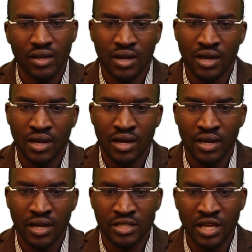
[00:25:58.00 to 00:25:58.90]

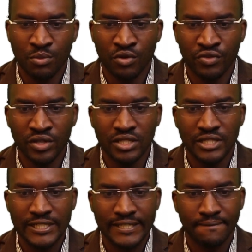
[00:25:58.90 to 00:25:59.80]
An example of
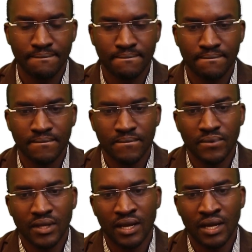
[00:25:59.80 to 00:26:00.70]
it,
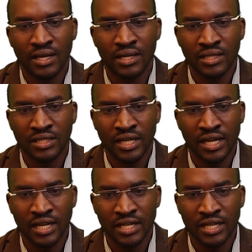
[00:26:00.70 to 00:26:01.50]
take an